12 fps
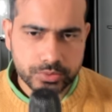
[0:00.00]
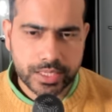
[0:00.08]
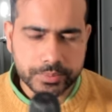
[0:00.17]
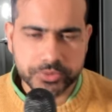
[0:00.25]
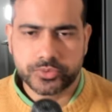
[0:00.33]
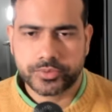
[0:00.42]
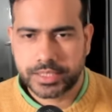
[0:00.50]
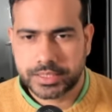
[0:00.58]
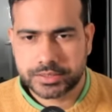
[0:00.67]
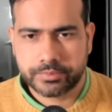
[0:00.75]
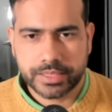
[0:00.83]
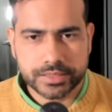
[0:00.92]

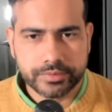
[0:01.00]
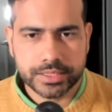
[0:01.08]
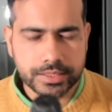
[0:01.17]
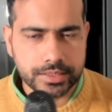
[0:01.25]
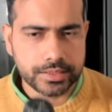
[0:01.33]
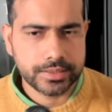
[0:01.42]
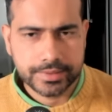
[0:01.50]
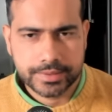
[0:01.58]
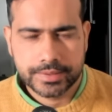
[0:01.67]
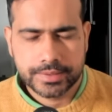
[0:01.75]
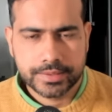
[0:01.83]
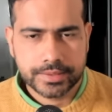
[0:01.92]
abstract mathematical
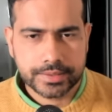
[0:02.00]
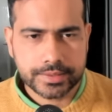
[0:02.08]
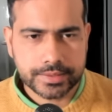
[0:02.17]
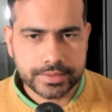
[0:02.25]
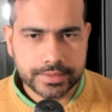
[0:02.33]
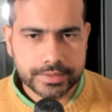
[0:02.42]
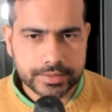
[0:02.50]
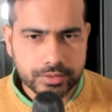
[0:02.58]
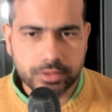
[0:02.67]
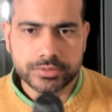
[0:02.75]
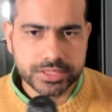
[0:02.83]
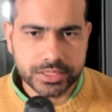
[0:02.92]
uh,
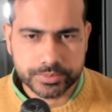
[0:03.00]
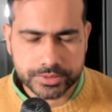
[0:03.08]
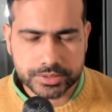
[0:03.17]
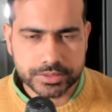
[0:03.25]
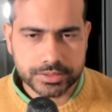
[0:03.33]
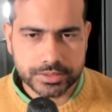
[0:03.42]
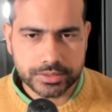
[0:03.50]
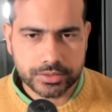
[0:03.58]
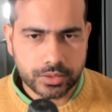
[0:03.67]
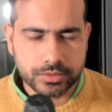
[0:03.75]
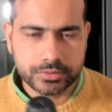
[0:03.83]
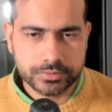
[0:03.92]
concepts in
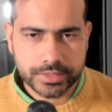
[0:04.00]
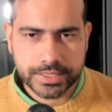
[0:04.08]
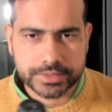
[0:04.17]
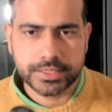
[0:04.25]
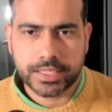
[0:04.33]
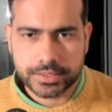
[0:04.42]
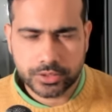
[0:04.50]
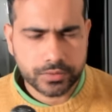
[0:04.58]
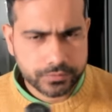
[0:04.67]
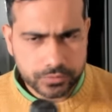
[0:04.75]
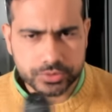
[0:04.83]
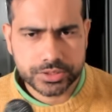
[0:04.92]
order to get started
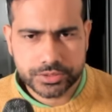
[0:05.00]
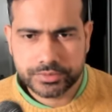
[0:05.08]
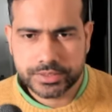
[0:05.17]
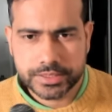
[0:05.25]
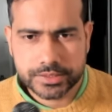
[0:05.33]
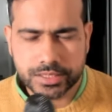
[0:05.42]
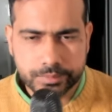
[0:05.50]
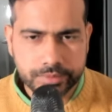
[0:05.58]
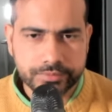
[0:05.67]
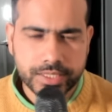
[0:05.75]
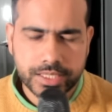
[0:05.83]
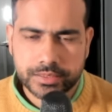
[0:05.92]
of course you need some
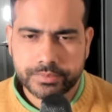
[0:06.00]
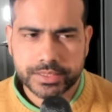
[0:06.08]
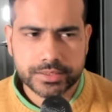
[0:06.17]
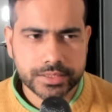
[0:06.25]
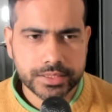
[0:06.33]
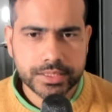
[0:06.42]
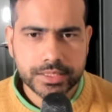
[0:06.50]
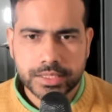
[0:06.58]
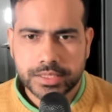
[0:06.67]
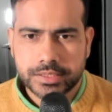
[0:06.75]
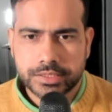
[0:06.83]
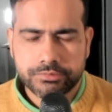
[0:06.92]
of that but uh,
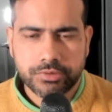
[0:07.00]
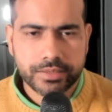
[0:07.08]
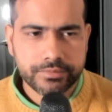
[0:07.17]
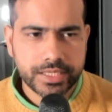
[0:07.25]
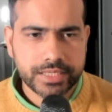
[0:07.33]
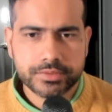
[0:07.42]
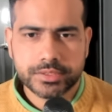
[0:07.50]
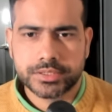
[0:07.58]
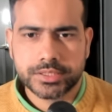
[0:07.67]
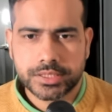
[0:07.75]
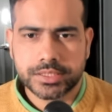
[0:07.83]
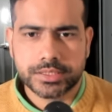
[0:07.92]
if you have ever
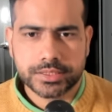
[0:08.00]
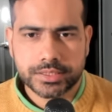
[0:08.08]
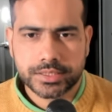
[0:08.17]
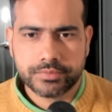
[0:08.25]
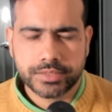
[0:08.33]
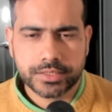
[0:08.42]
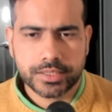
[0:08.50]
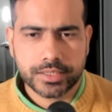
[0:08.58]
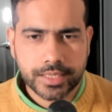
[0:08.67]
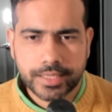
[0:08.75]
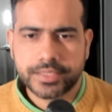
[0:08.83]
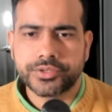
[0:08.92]
done even an
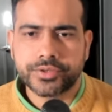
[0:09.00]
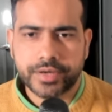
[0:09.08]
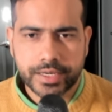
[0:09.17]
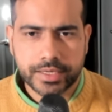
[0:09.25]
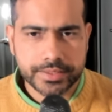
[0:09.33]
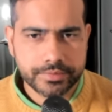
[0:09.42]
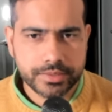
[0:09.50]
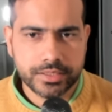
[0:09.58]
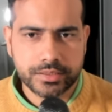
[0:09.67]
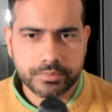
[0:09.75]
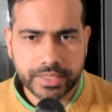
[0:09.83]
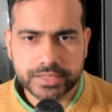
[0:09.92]
undergrad
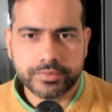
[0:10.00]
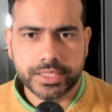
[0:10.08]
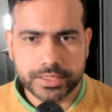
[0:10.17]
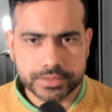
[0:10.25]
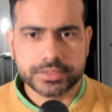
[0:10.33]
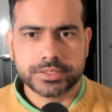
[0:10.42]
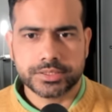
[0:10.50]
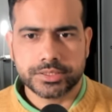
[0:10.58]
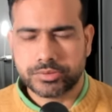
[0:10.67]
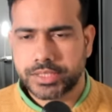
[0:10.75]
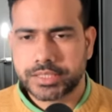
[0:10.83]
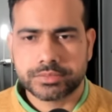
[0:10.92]
level mathematics you
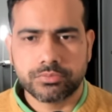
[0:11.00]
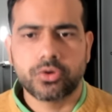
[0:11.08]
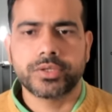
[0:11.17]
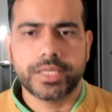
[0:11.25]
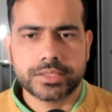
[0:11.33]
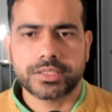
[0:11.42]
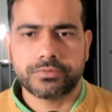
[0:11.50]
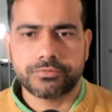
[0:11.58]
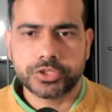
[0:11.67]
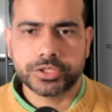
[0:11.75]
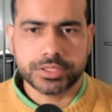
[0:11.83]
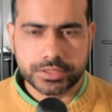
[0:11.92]
know that's more than
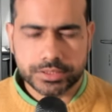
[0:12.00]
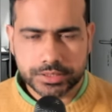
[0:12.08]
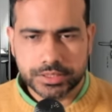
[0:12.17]
sufficient